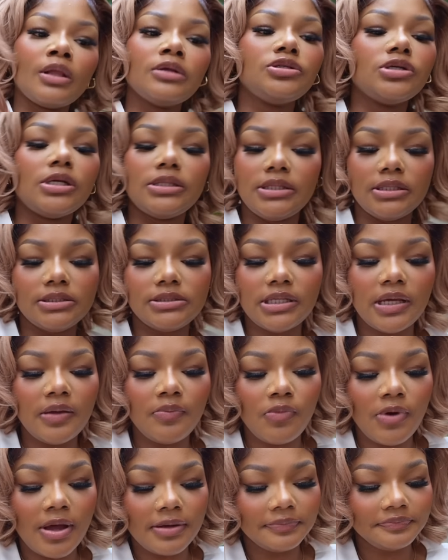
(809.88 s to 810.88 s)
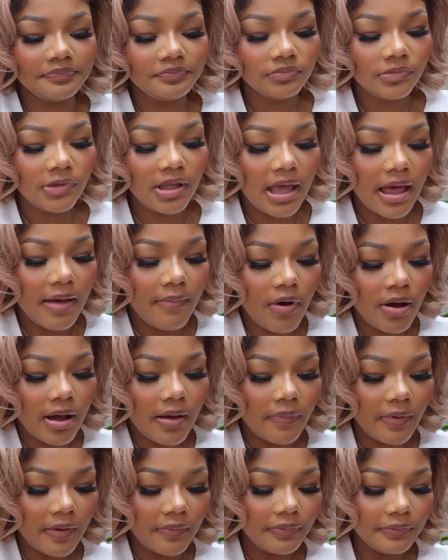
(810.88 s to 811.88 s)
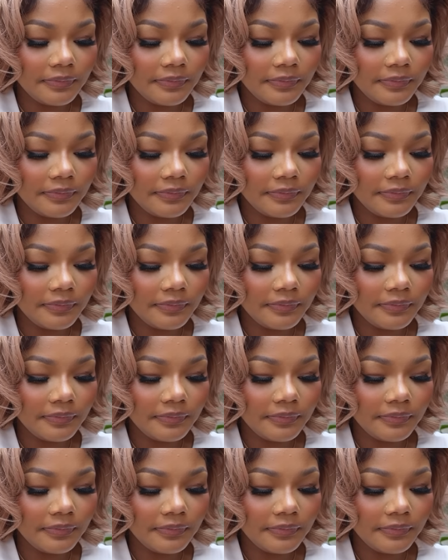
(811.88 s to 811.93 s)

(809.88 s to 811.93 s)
It's not the same one. Ngiyabonga baba